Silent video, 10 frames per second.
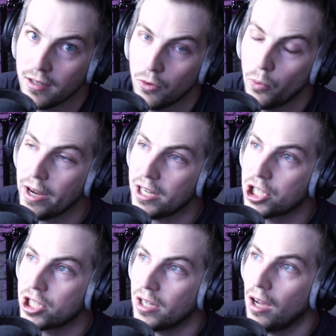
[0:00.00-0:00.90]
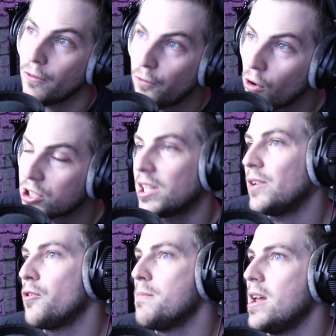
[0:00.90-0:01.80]
which, unfortunately
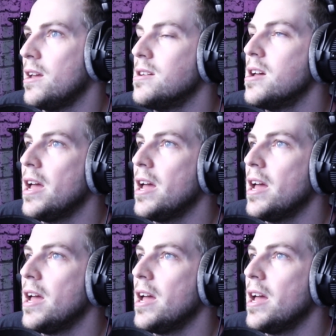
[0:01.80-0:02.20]
for me,